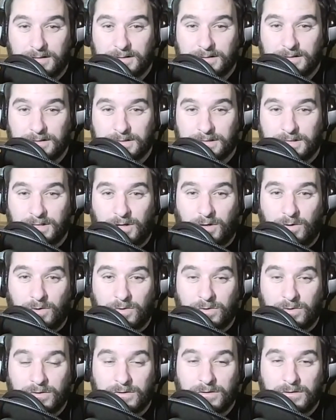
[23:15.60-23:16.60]

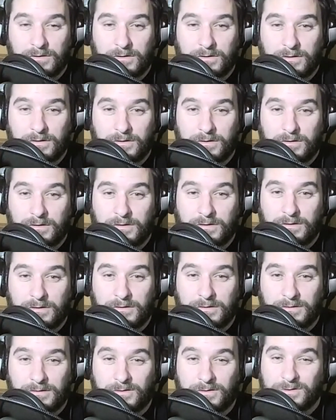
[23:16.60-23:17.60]
So,
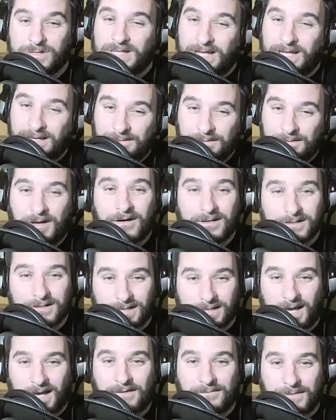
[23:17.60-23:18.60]
those damn cards
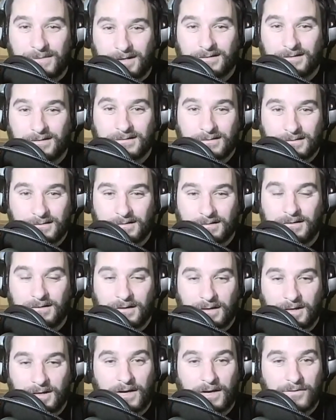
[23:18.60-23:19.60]
got me.
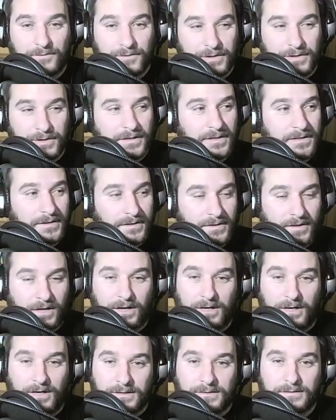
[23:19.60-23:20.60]
I really
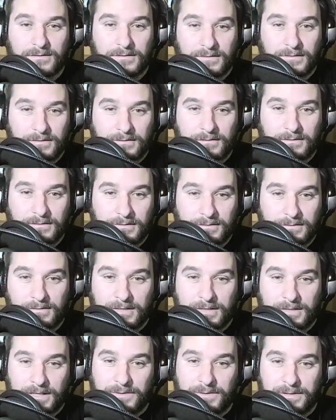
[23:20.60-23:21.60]
thought
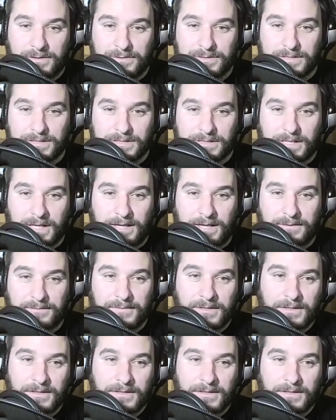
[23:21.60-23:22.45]
that they would lose this game.